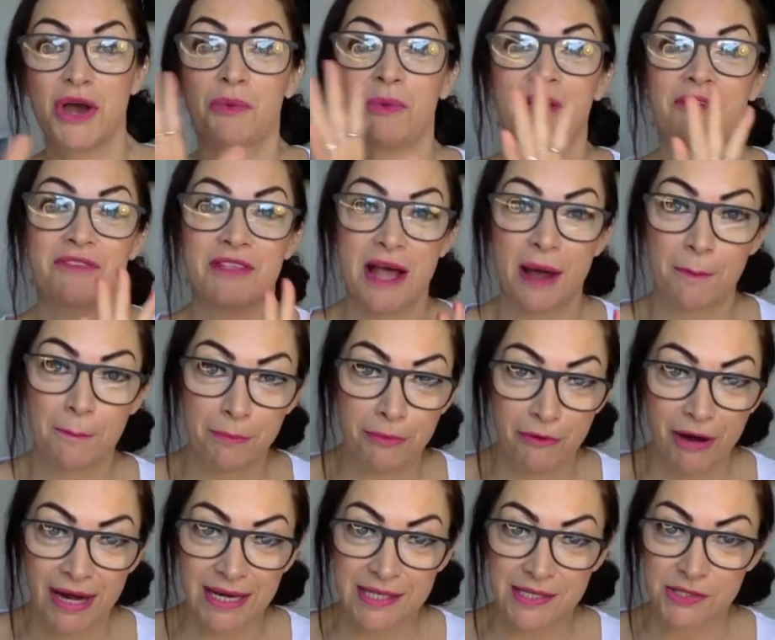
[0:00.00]
We've now
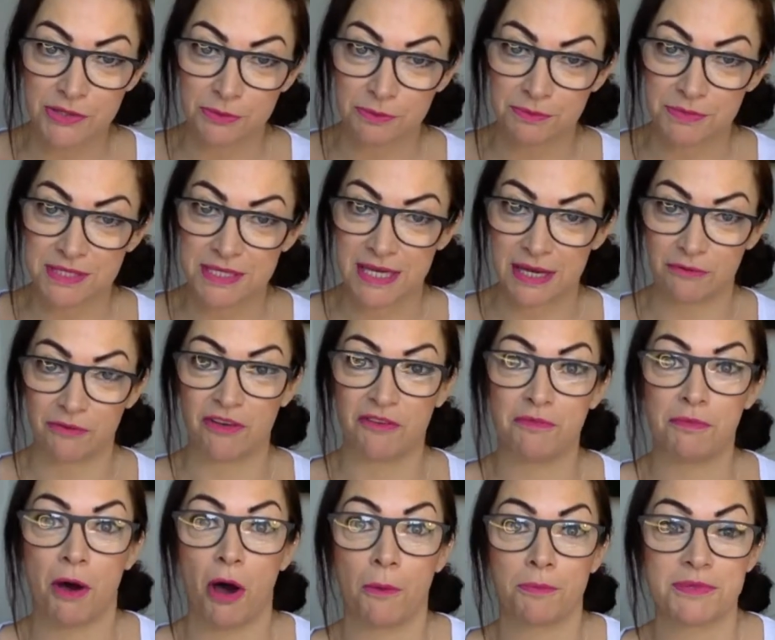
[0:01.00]
brain dumped it.
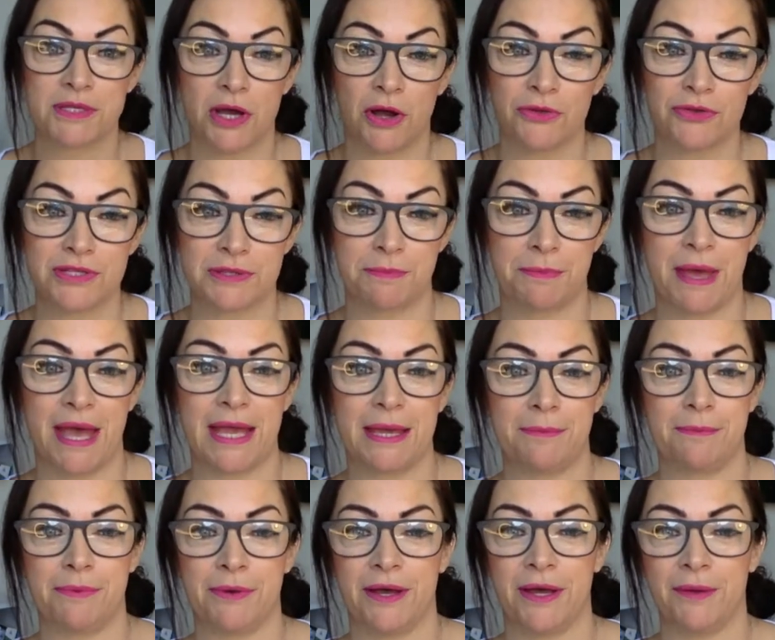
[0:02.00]
We've popped it onto
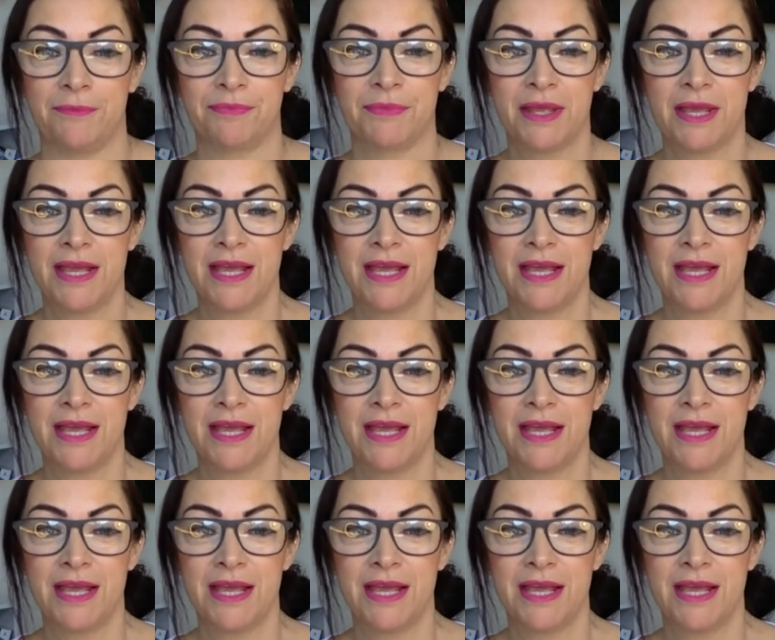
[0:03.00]
paper.